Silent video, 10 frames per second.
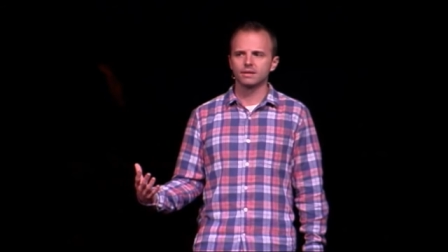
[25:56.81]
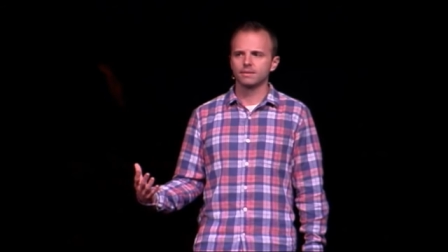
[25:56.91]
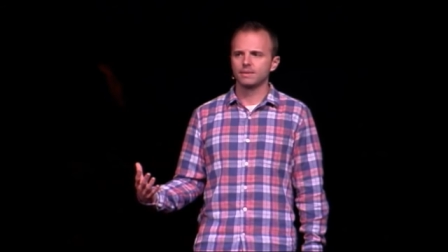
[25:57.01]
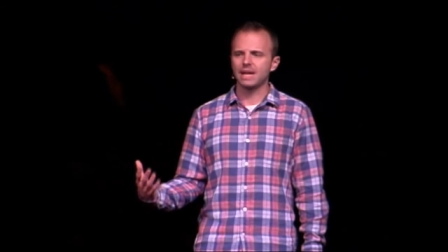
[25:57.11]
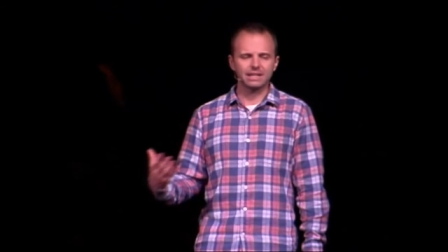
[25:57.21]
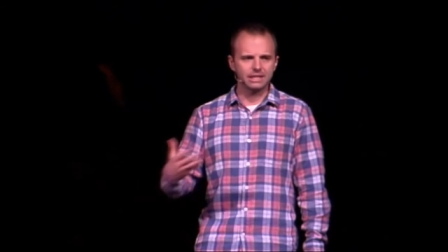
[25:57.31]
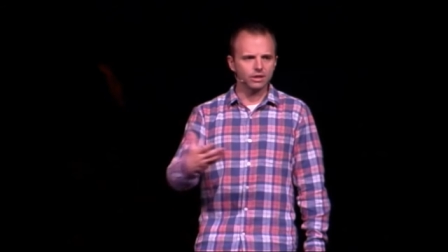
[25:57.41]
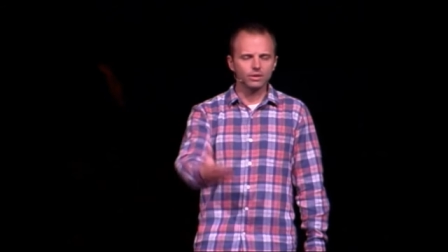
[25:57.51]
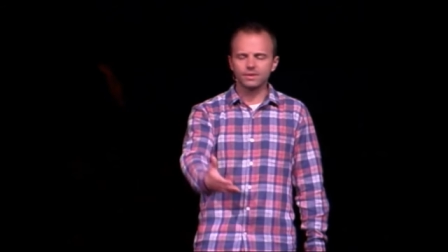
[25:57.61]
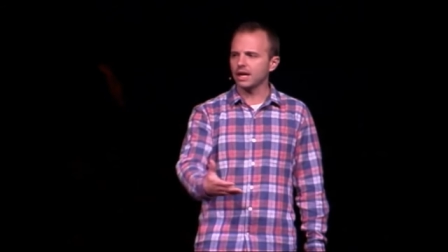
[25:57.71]
Not
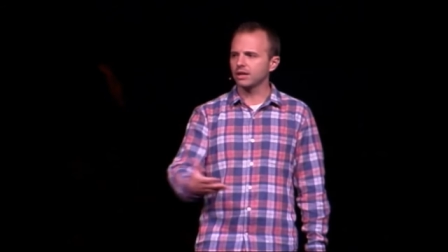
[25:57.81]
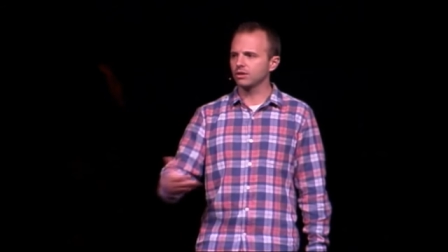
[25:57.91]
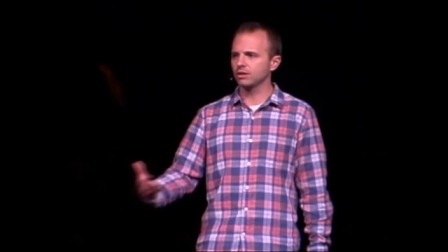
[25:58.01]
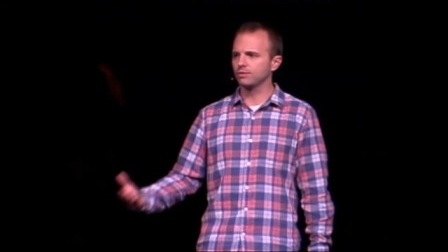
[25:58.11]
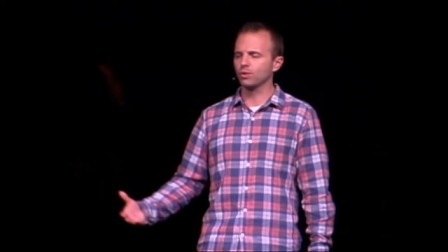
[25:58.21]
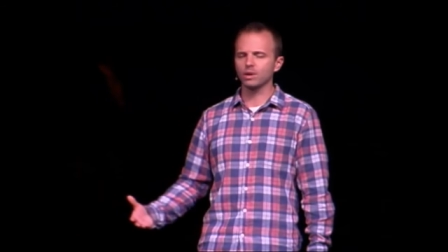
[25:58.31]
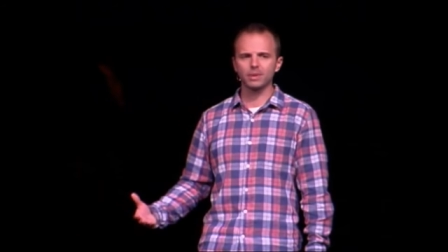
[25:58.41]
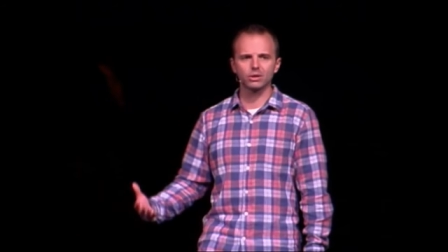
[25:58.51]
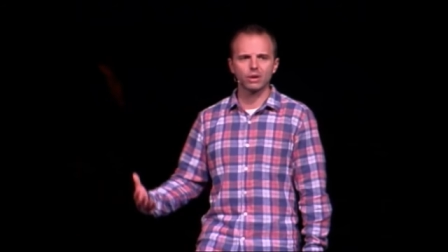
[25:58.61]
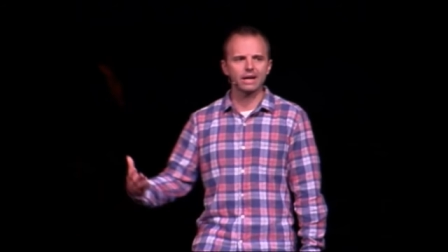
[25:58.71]
guilt that I couldn't afford it,
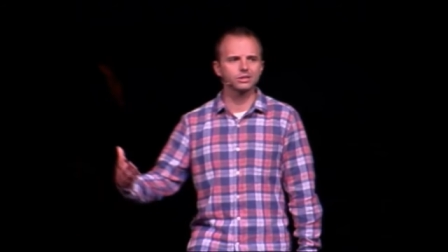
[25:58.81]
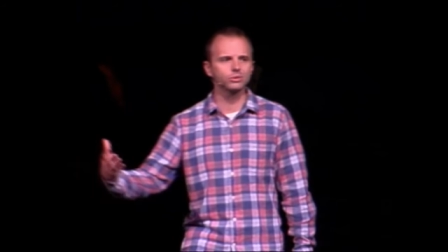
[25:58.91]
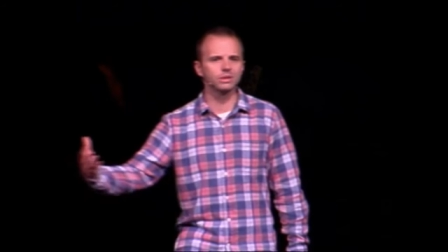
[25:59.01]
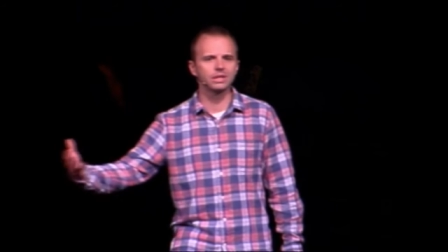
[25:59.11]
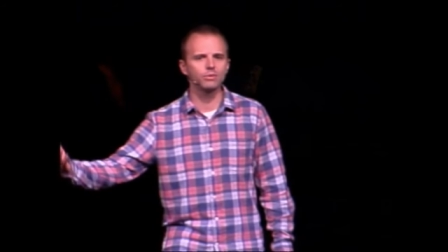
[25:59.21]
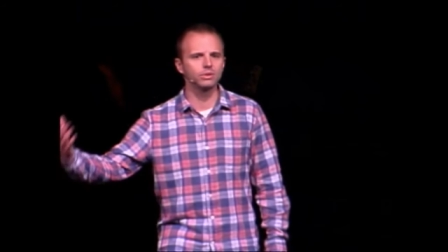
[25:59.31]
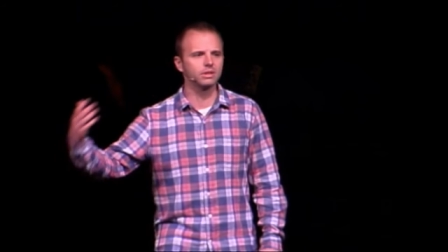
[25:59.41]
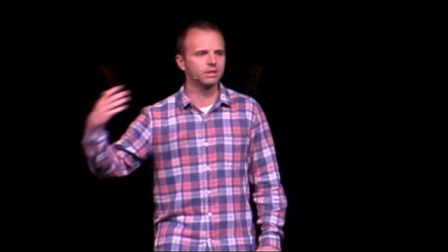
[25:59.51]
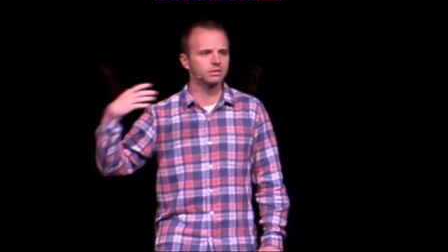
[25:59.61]
but gratitude that they would